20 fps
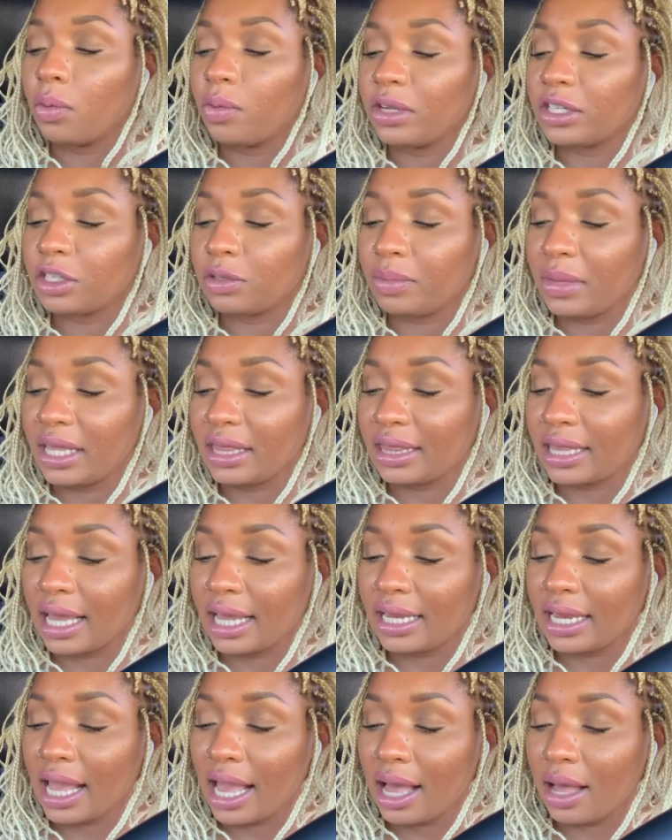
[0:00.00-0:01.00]
which meant
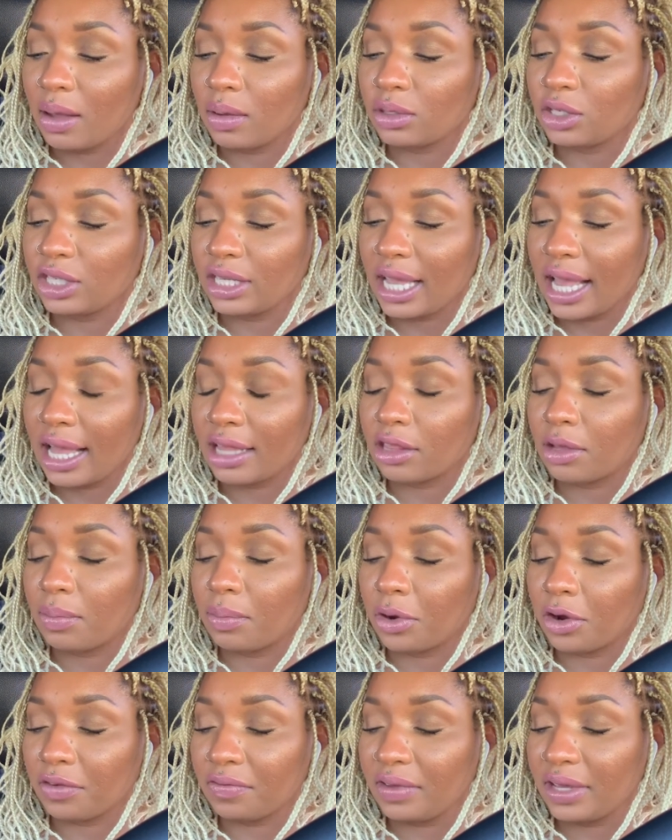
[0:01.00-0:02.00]
that now she had the
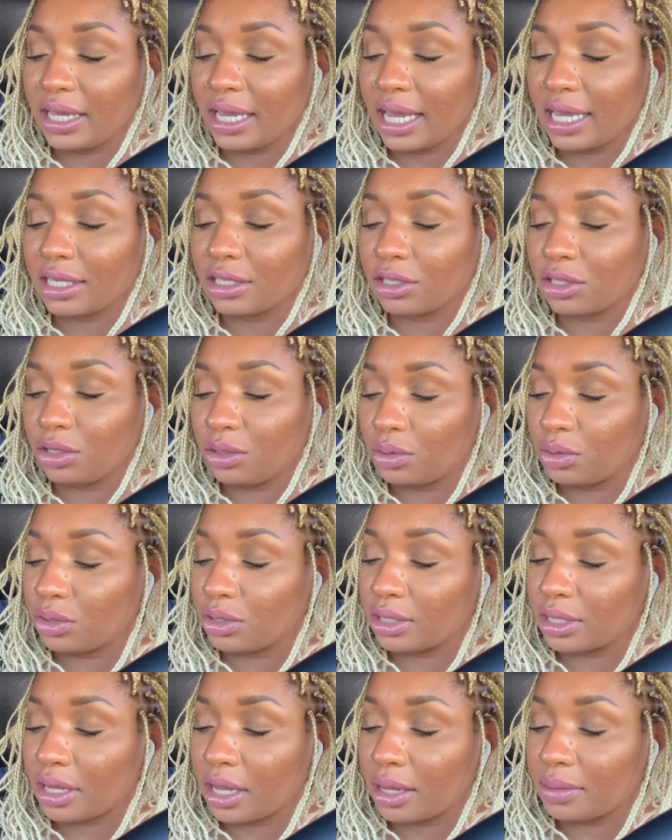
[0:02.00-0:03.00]
perfect excuse
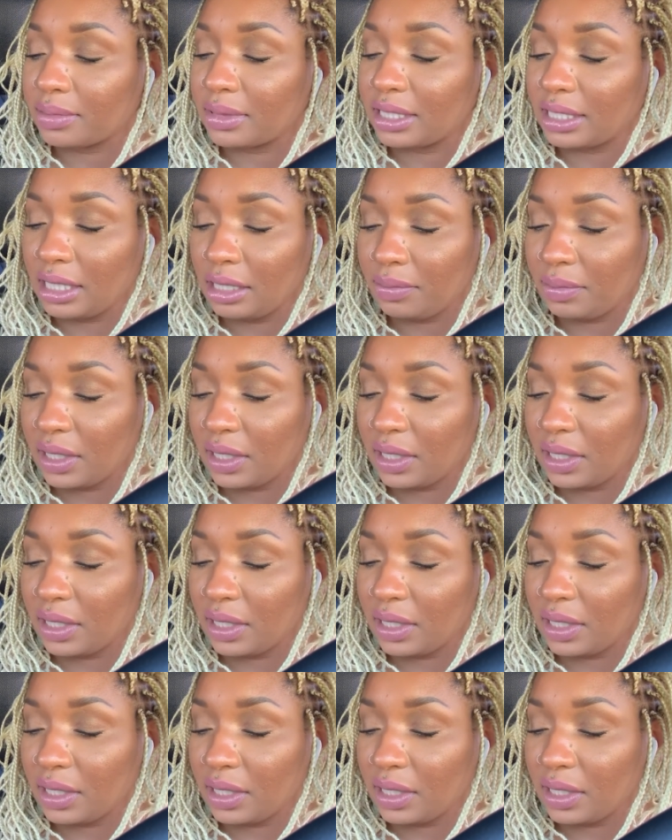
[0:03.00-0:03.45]
to come see